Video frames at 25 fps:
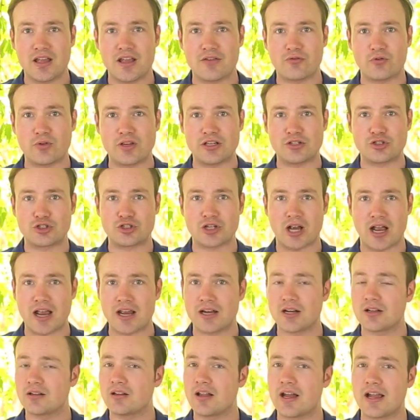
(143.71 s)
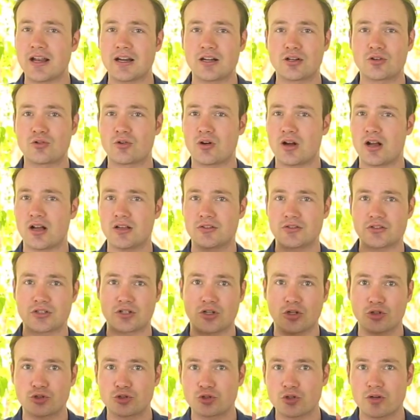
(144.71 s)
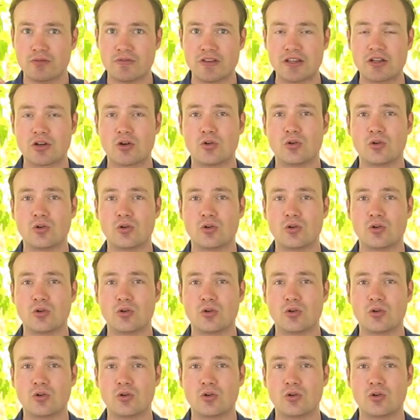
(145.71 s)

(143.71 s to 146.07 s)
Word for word: if we shine a light across a culture of E.